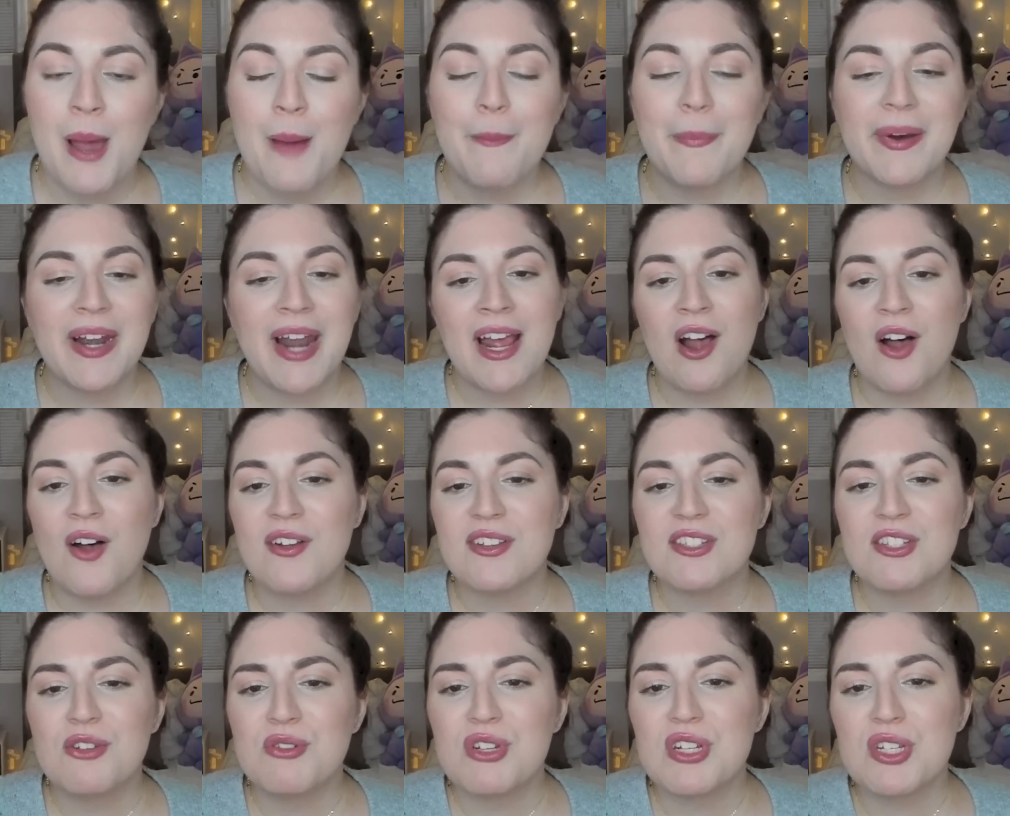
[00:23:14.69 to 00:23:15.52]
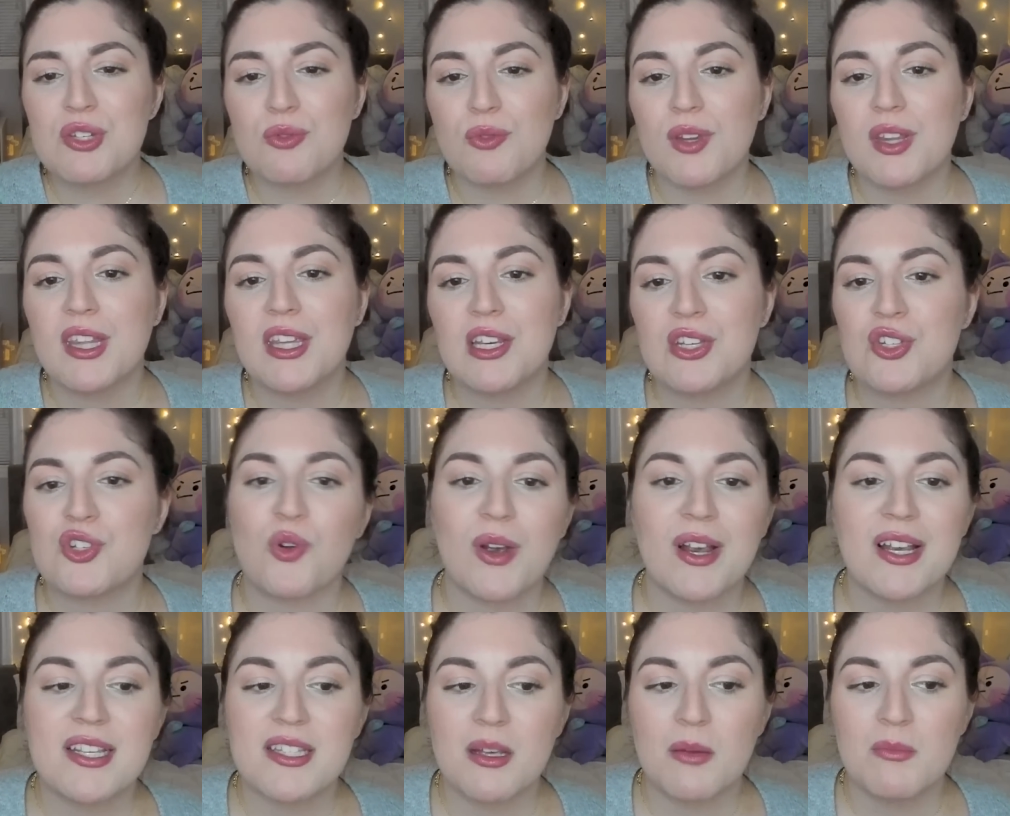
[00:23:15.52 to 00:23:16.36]
But I also just really
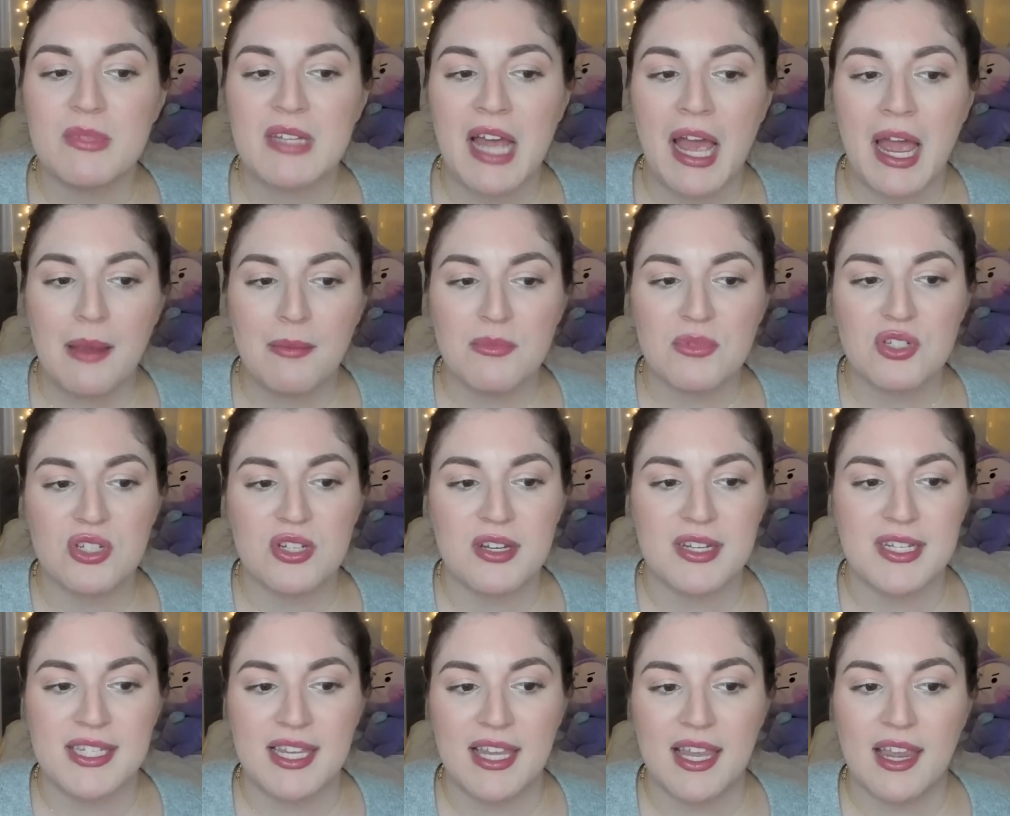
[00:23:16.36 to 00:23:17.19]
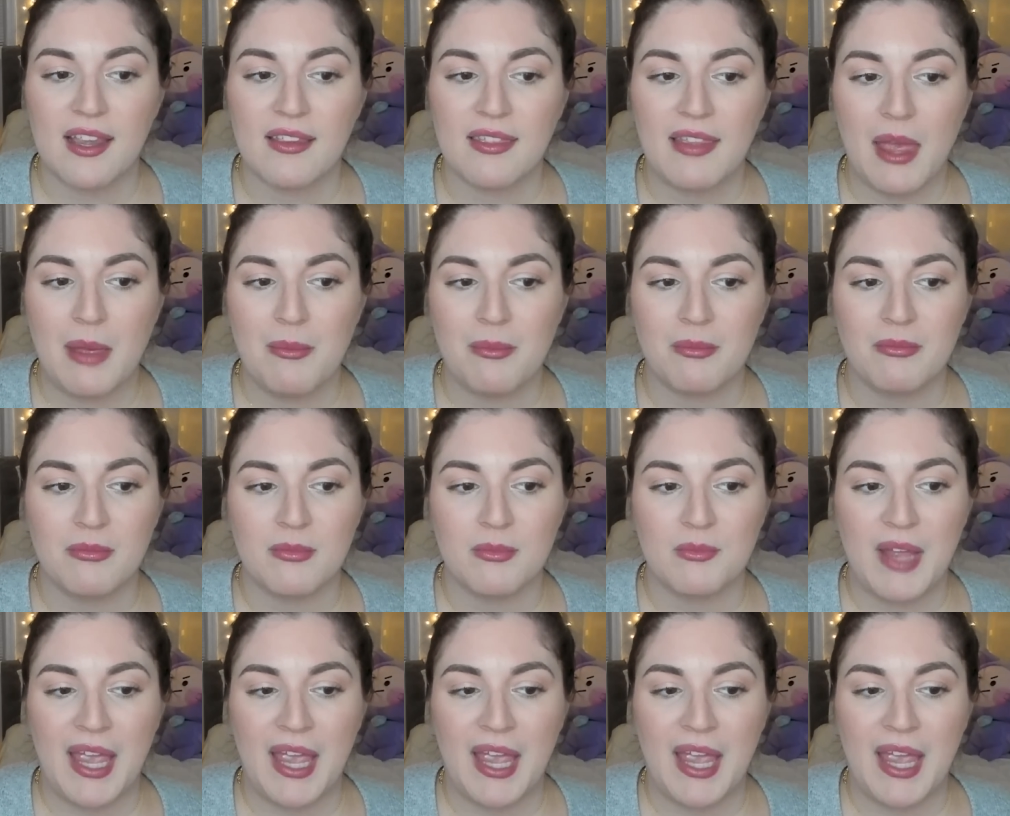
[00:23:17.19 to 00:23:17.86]
enjoy sometimes just seeing them